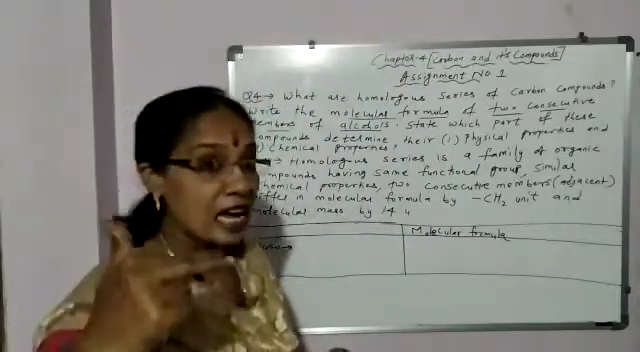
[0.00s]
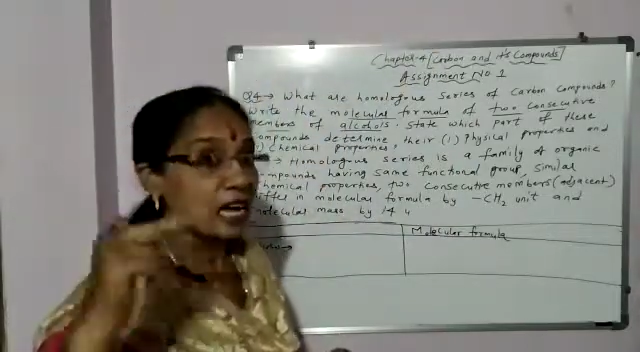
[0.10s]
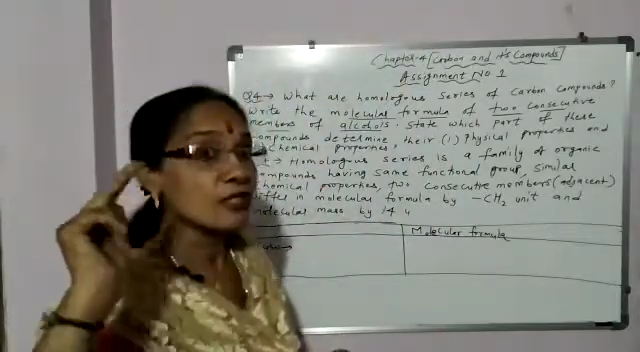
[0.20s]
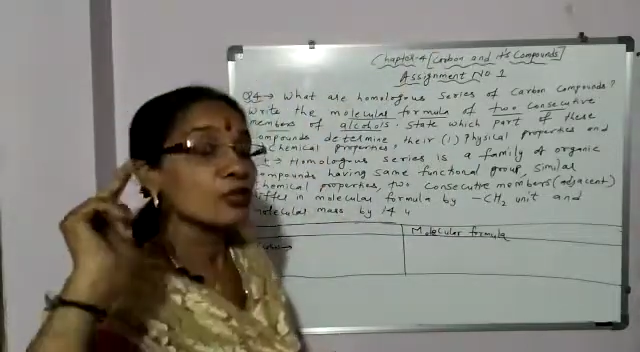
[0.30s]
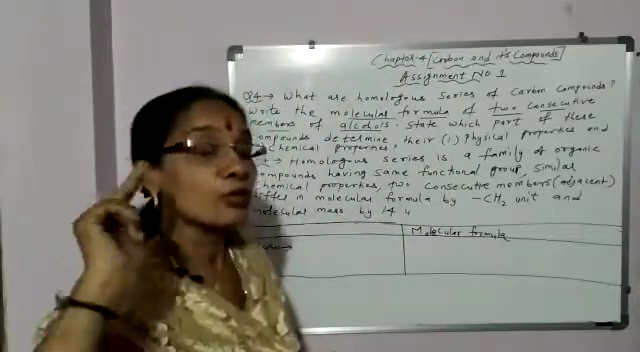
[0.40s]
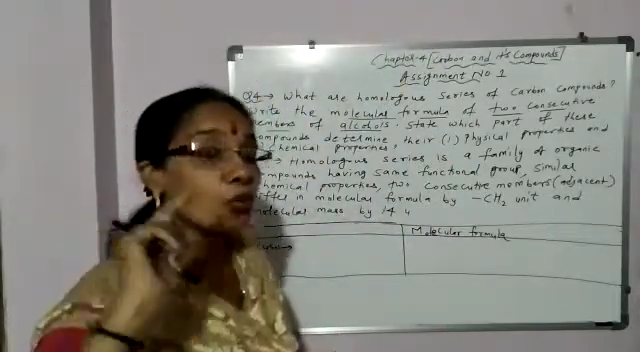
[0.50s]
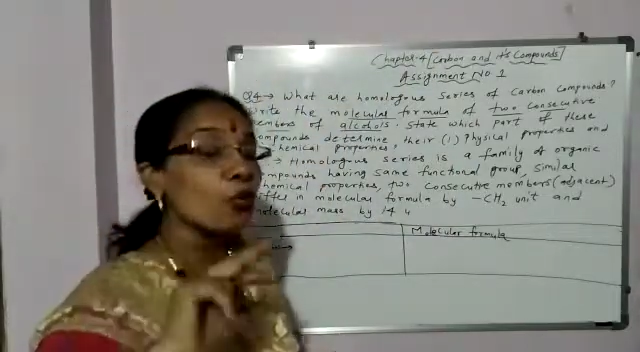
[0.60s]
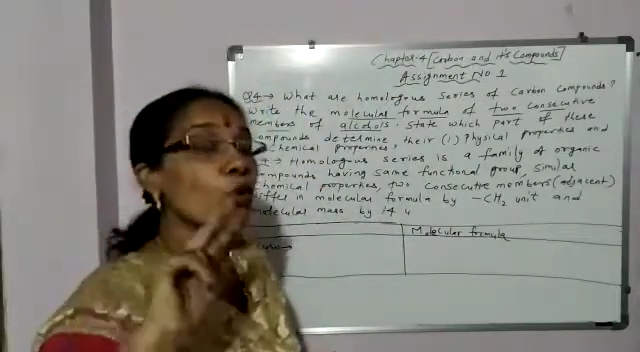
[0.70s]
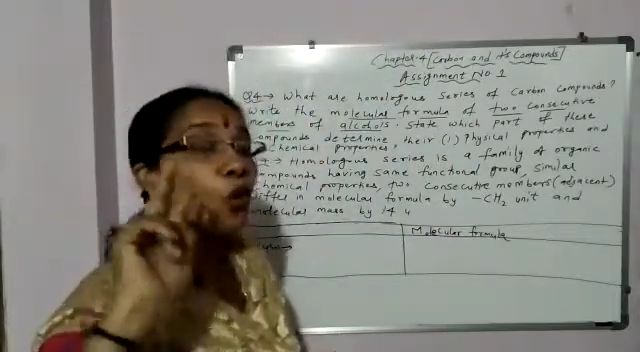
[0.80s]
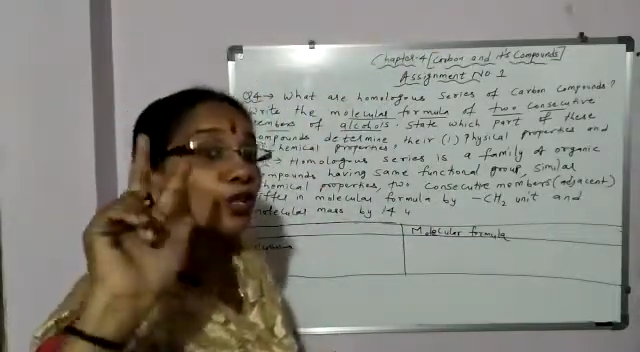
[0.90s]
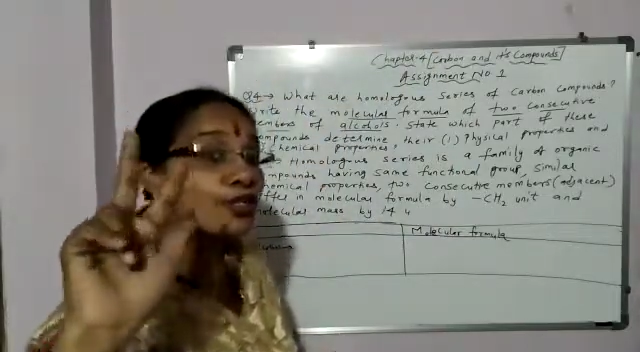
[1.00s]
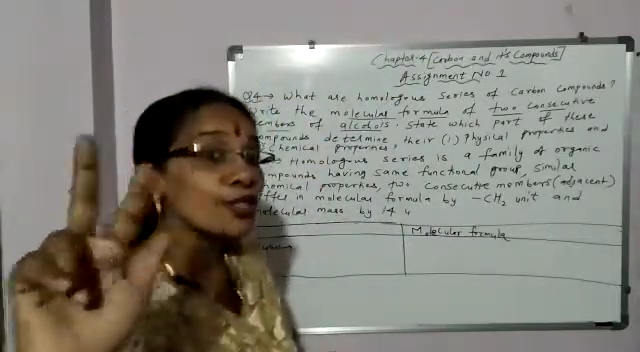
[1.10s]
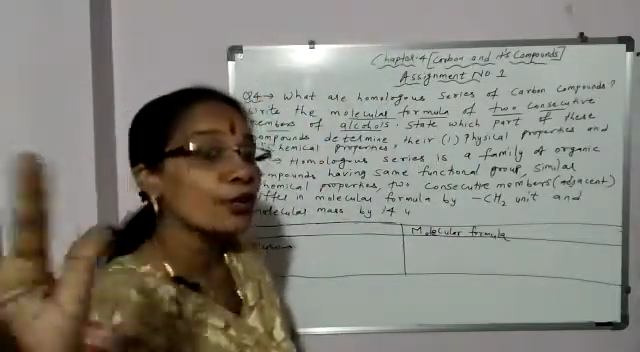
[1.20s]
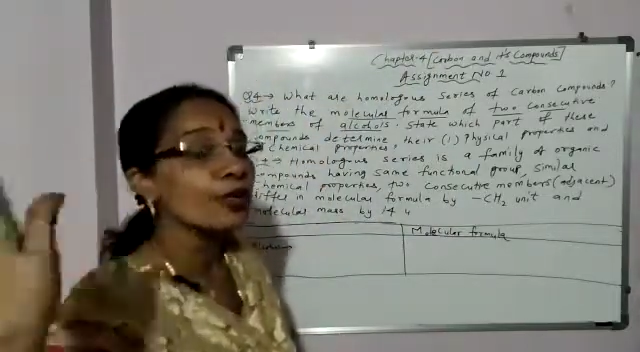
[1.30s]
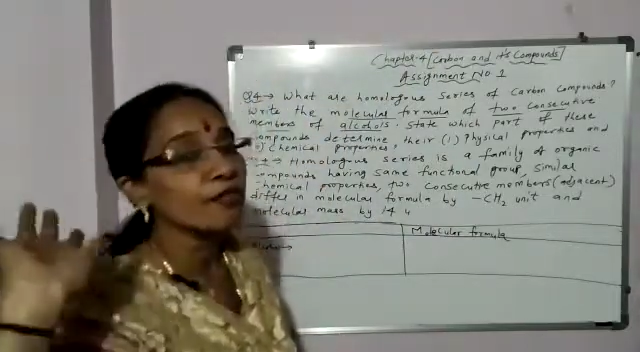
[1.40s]
asked two
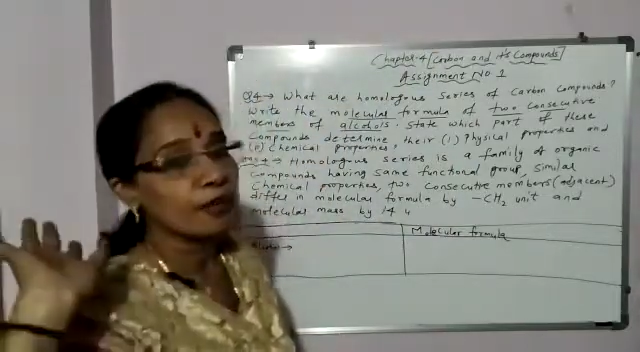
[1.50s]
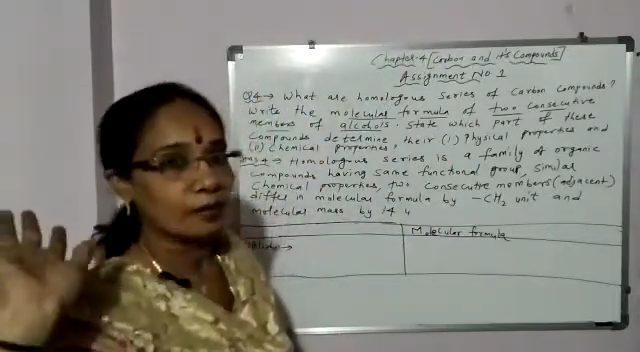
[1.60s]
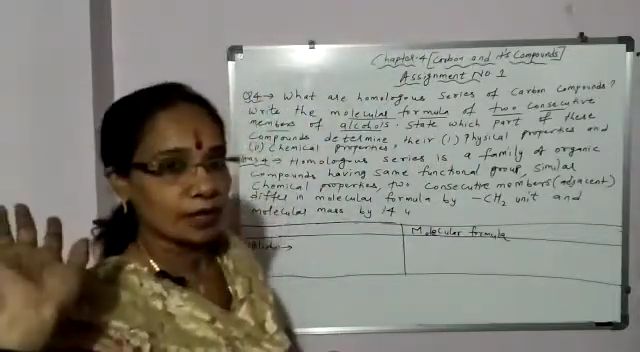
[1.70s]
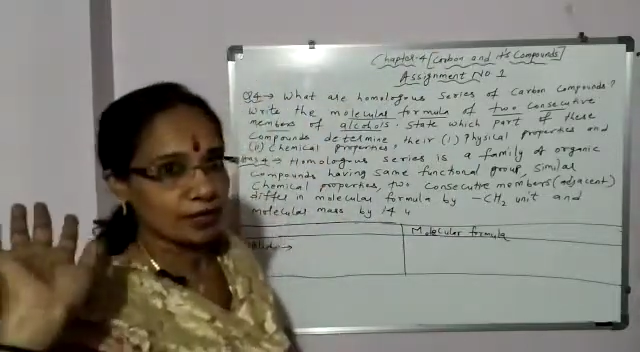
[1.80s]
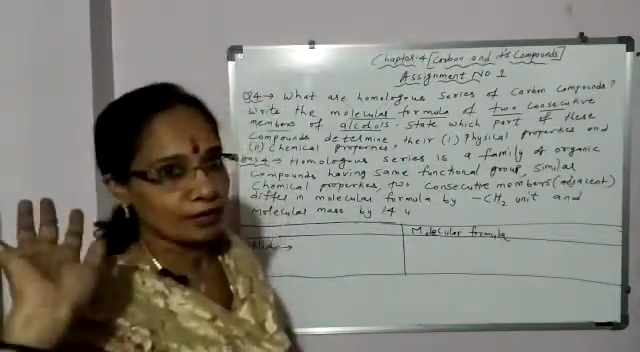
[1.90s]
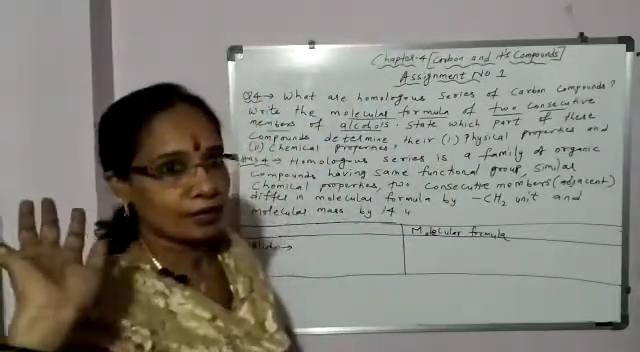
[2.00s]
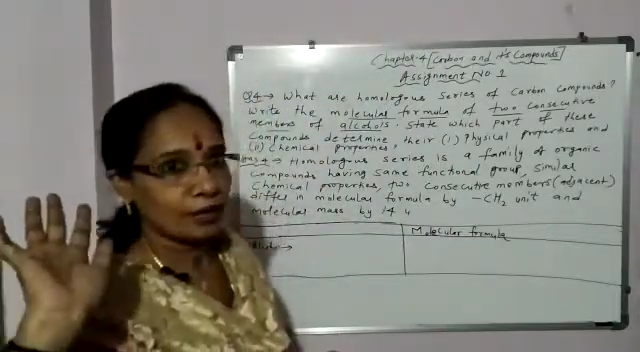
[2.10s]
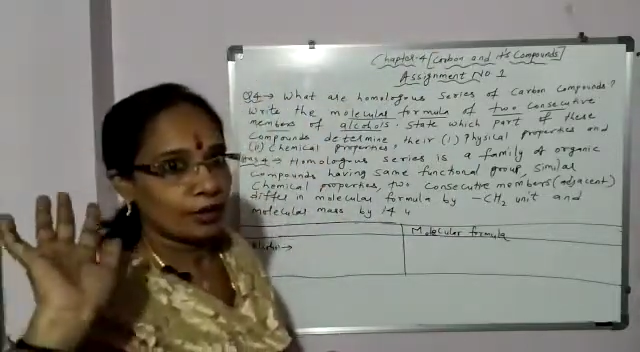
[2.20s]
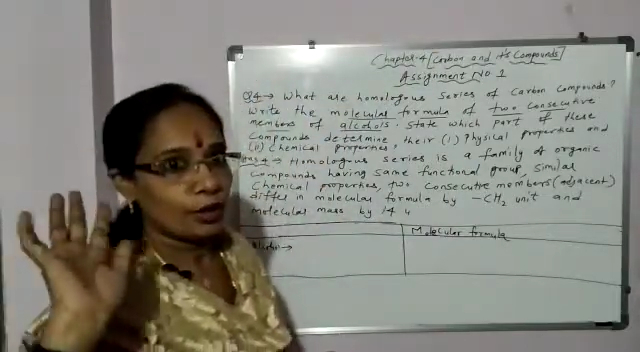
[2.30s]
consecutive members.